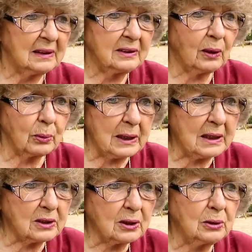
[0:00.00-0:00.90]
don't
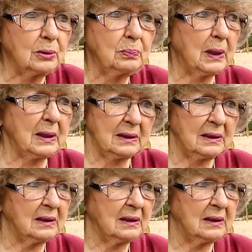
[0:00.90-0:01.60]
get to, but